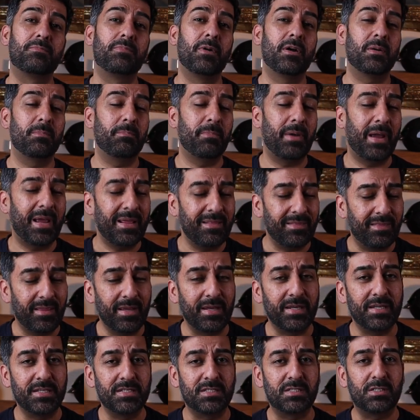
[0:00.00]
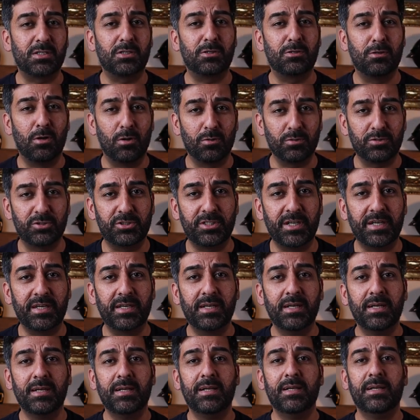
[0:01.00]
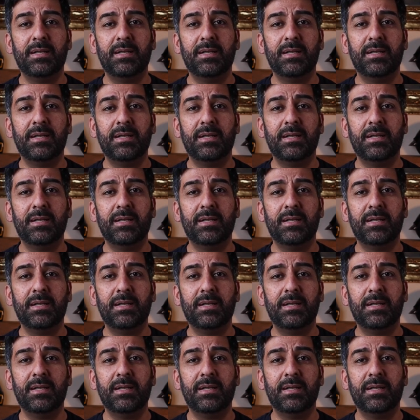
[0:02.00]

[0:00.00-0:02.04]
But main thing is coaching.